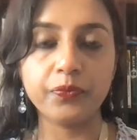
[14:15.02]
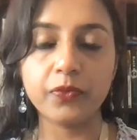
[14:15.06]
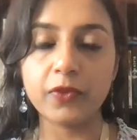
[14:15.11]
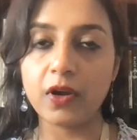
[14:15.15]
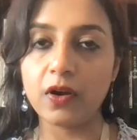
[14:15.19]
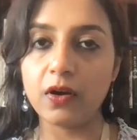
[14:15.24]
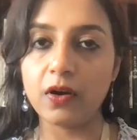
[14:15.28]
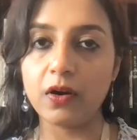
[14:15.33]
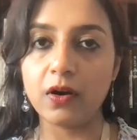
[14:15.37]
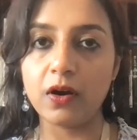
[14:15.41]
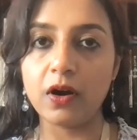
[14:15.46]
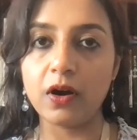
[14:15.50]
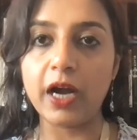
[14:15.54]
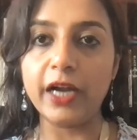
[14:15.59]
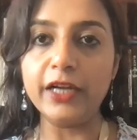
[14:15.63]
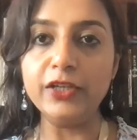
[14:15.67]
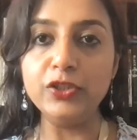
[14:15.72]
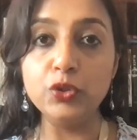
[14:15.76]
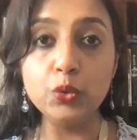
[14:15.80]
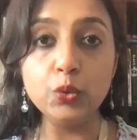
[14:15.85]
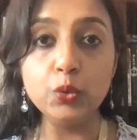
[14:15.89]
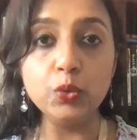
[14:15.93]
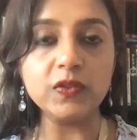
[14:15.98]
I
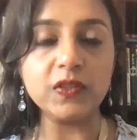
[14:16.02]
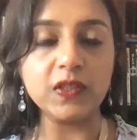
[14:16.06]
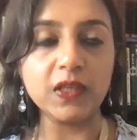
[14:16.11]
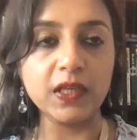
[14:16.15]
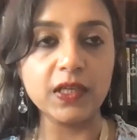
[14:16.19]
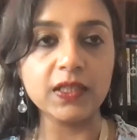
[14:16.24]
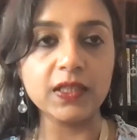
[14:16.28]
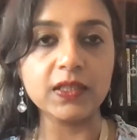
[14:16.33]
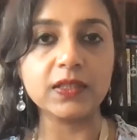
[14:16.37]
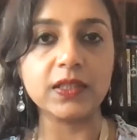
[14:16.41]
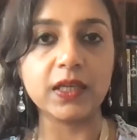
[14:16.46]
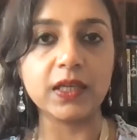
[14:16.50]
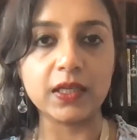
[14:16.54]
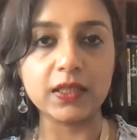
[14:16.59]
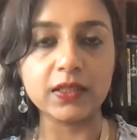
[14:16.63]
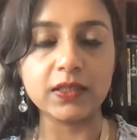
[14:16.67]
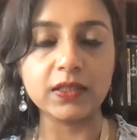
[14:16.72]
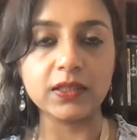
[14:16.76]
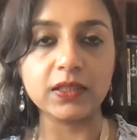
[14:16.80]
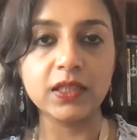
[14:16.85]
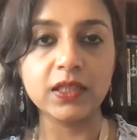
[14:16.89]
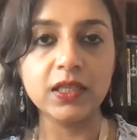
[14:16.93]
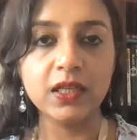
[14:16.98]
do think
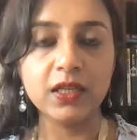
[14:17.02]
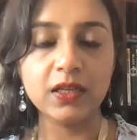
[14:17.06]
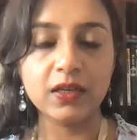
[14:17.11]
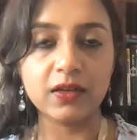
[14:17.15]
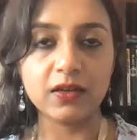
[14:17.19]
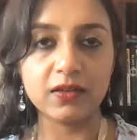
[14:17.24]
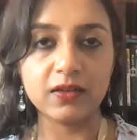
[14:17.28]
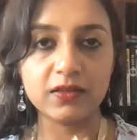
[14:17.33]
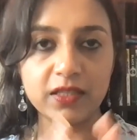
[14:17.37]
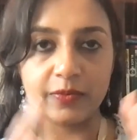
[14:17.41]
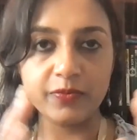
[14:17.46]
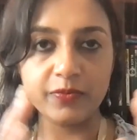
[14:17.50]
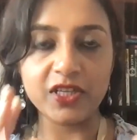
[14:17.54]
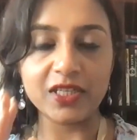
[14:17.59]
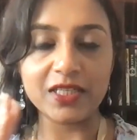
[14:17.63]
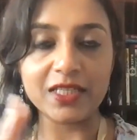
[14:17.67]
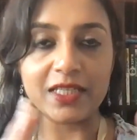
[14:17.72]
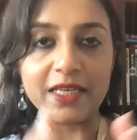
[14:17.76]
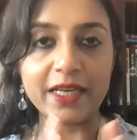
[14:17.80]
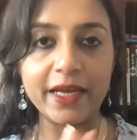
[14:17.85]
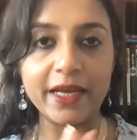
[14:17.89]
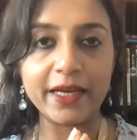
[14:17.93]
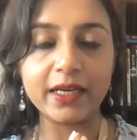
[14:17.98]
that
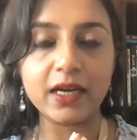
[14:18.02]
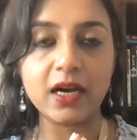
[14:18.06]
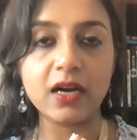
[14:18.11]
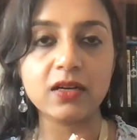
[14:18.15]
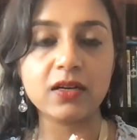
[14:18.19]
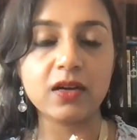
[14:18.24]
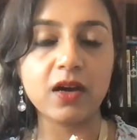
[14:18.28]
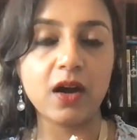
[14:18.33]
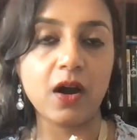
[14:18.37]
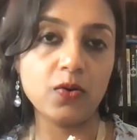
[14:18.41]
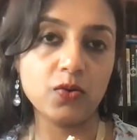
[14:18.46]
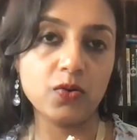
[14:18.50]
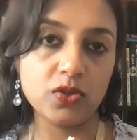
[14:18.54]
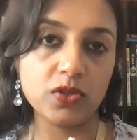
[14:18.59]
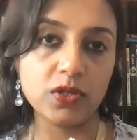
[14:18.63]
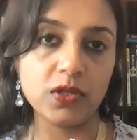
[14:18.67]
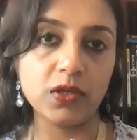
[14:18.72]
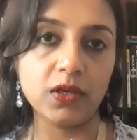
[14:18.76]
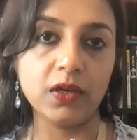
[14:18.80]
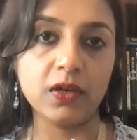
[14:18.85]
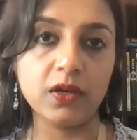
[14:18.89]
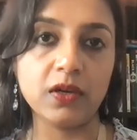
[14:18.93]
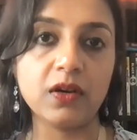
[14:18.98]
subjects like
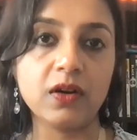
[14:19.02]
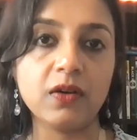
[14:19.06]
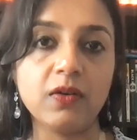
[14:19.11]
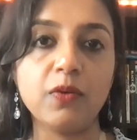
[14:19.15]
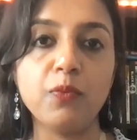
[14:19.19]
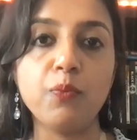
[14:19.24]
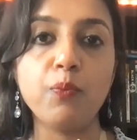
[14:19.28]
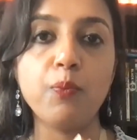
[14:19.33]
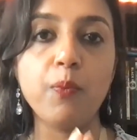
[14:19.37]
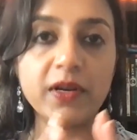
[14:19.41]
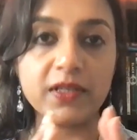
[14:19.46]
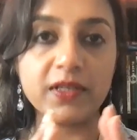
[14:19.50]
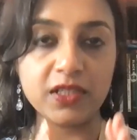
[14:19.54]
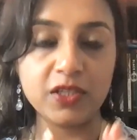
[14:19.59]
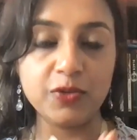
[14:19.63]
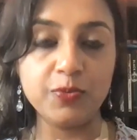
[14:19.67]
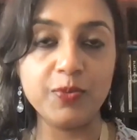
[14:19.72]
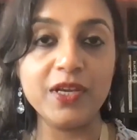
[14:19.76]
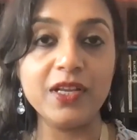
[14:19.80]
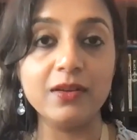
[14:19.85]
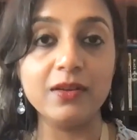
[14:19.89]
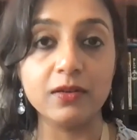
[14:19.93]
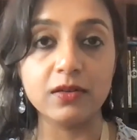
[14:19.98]
accounting must
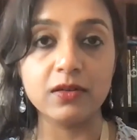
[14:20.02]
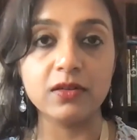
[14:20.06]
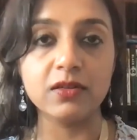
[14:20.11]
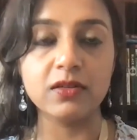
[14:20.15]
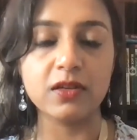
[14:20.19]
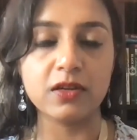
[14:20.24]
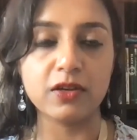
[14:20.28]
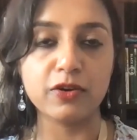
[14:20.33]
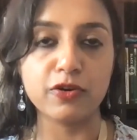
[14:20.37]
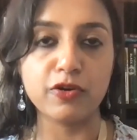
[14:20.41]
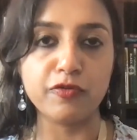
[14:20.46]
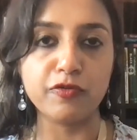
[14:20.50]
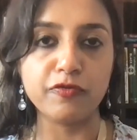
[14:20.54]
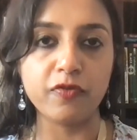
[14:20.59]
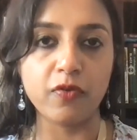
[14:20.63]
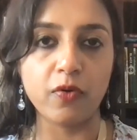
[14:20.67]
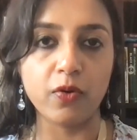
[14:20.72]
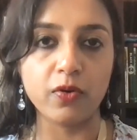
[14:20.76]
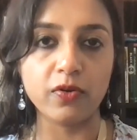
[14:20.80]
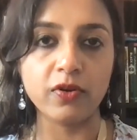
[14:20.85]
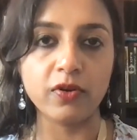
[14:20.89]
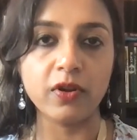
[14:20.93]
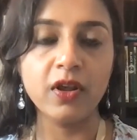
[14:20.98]
be learned
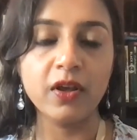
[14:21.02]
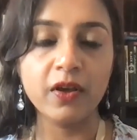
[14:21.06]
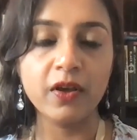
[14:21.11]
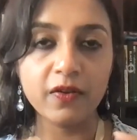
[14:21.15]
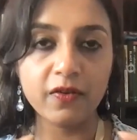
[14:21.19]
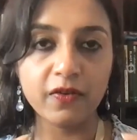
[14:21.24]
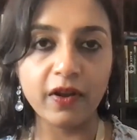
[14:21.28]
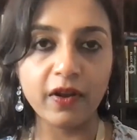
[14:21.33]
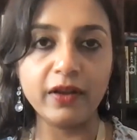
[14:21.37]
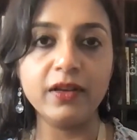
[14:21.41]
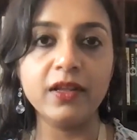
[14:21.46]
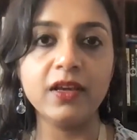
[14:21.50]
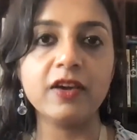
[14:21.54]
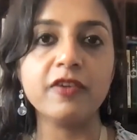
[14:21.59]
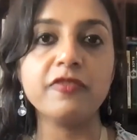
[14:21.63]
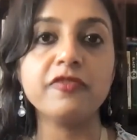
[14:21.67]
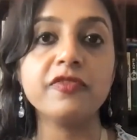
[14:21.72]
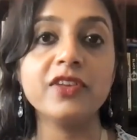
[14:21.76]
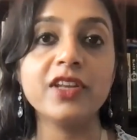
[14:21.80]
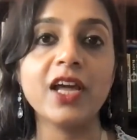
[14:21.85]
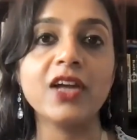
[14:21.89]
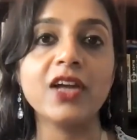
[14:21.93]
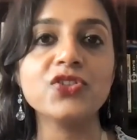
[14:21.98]
for running a
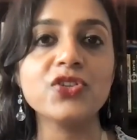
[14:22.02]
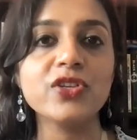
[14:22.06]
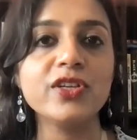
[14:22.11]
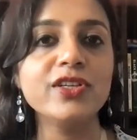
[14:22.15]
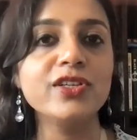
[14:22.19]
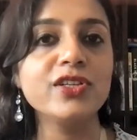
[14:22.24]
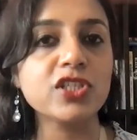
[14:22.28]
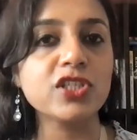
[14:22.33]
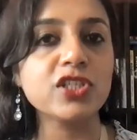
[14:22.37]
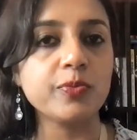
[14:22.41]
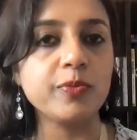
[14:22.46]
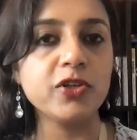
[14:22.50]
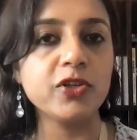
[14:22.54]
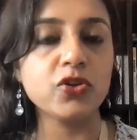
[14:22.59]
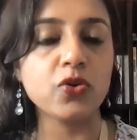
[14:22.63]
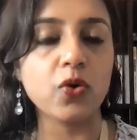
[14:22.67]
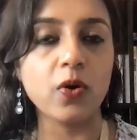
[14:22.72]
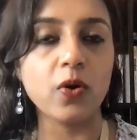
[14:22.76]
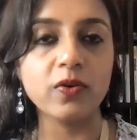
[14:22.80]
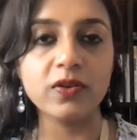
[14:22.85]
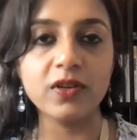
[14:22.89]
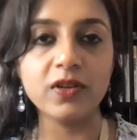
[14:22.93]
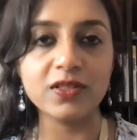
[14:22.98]
financially disciplined
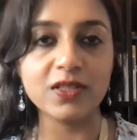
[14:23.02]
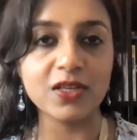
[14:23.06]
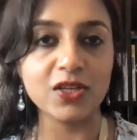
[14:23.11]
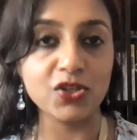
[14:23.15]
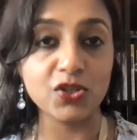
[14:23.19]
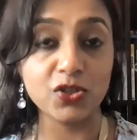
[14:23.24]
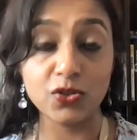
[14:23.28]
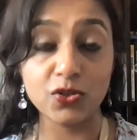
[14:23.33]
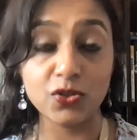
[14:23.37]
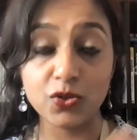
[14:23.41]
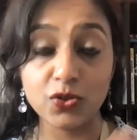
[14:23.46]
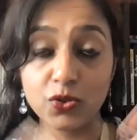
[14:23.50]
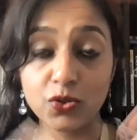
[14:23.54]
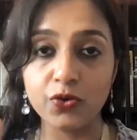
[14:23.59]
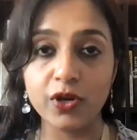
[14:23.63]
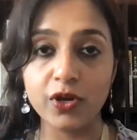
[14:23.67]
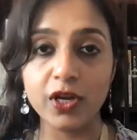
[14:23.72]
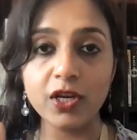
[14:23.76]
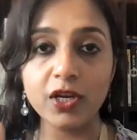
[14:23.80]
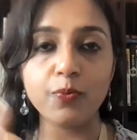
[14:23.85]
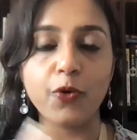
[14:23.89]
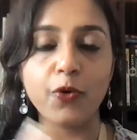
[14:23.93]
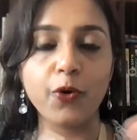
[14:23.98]
organization. So
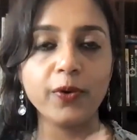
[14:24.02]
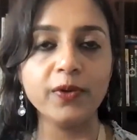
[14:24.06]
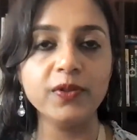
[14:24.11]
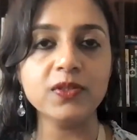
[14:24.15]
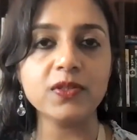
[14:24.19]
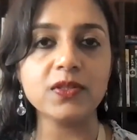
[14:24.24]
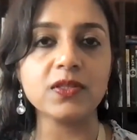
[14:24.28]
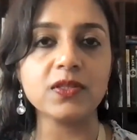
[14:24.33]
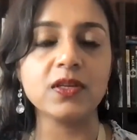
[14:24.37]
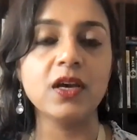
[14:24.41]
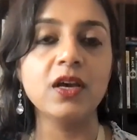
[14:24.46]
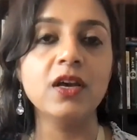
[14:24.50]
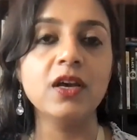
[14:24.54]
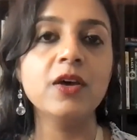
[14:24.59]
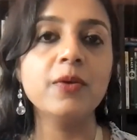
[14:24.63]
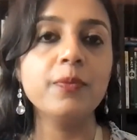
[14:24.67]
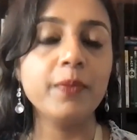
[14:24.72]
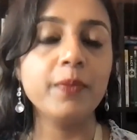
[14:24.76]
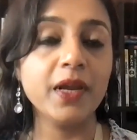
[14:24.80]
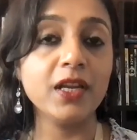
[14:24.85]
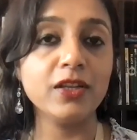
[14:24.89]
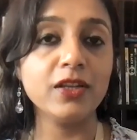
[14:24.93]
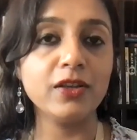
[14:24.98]
great points
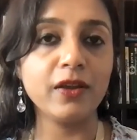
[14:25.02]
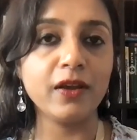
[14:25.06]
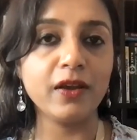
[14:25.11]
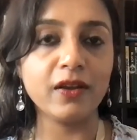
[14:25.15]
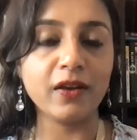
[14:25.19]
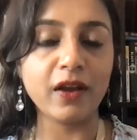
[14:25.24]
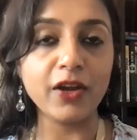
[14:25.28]
made there.